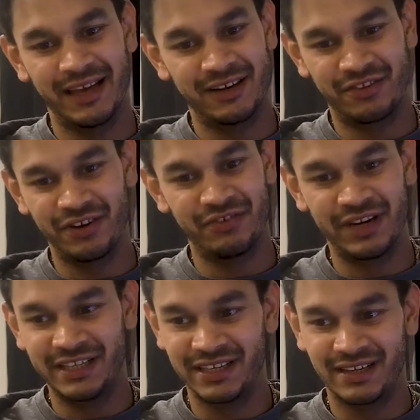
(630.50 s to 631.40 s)
the Ender 3
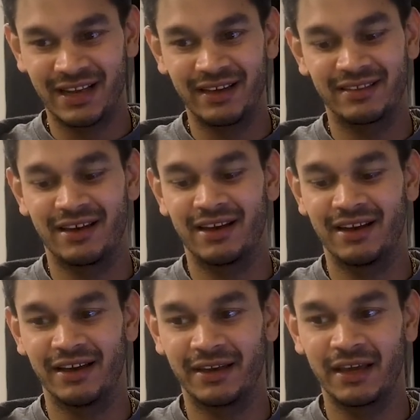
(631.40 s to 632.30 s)
really didn't like
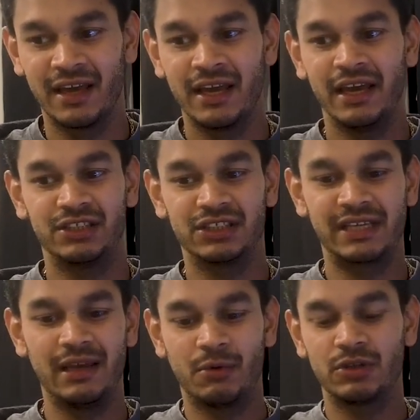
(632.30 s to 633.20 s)
that. Like it
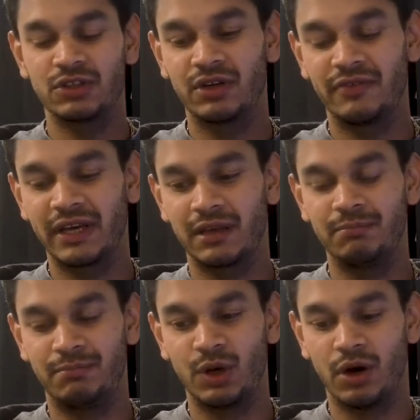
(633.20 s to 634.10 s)
just came out sort of like
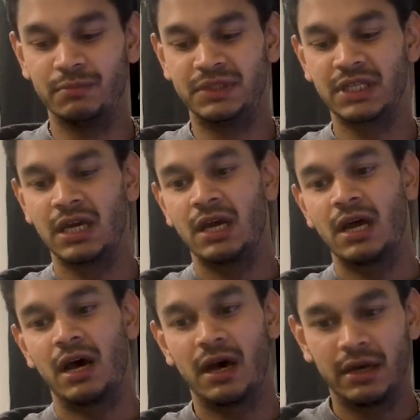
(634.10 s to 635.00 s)
in blobs,
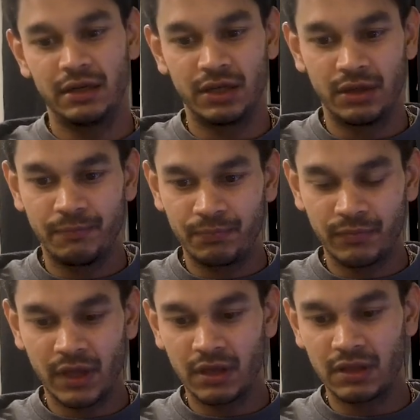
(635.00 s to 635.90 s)
and
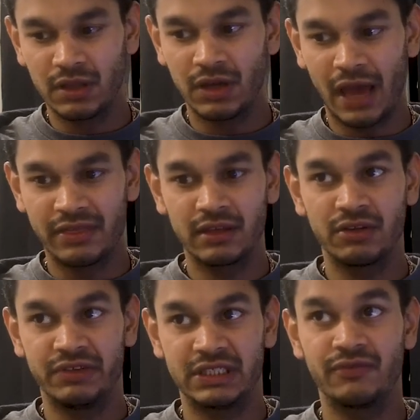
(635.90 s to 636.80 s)
the, I think
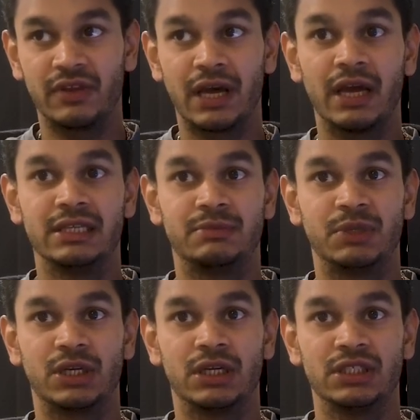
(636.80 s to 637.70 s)
the reason for that is
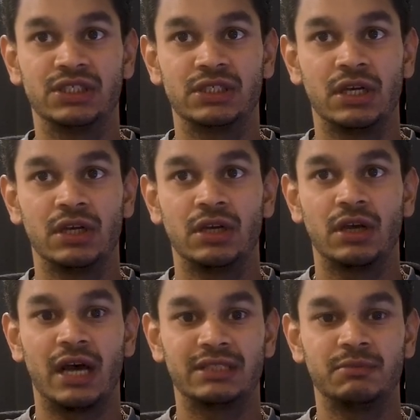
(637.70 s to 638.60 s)
because
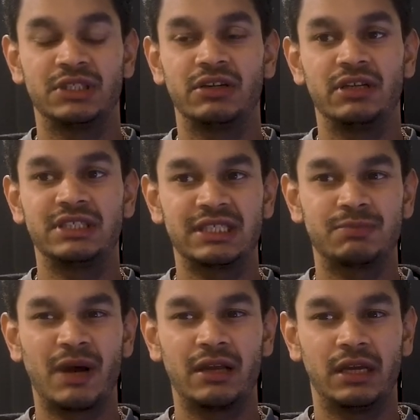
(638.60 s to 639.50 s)
as the material is
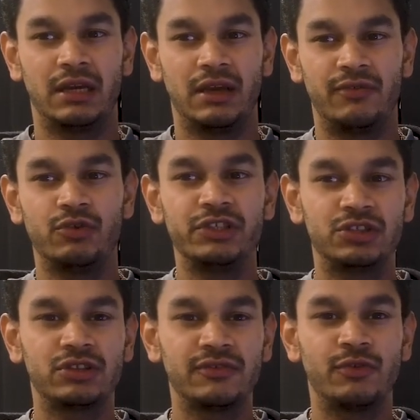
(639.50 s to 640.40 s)
expanding, if you
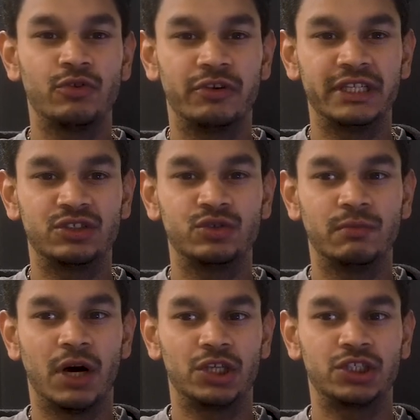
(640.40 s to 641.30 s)
reduce the flow rate too
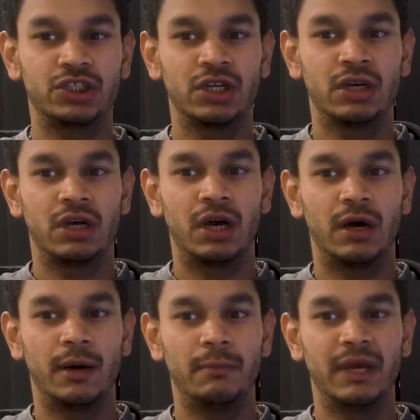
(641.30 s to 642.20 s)
much
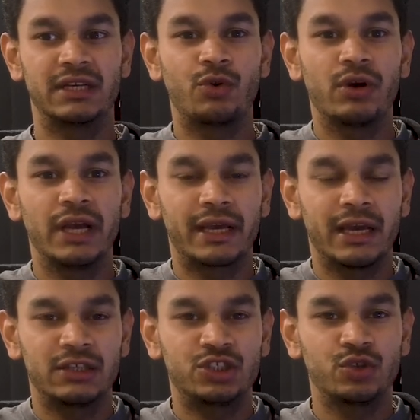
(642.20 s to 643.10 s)
um, it it
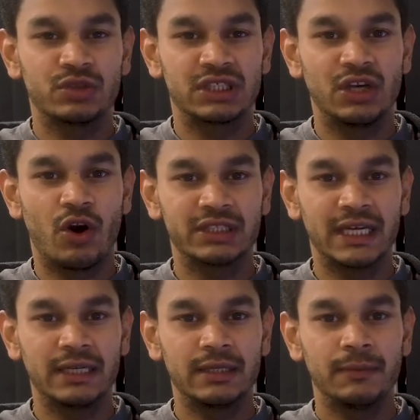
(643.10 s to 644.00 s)
kind of chokes the hot
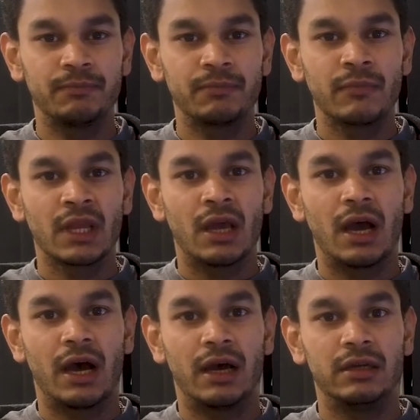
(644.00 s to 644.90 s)
end,
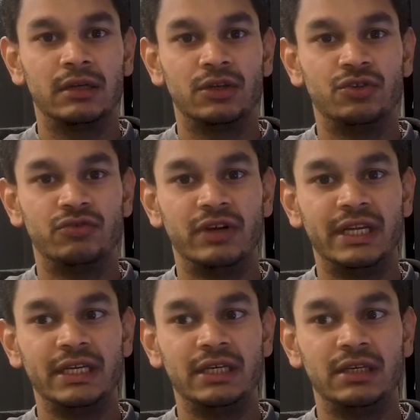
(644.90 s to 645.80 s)
and you
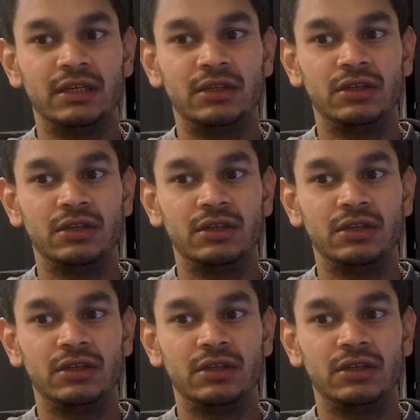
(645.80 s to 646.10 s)
really,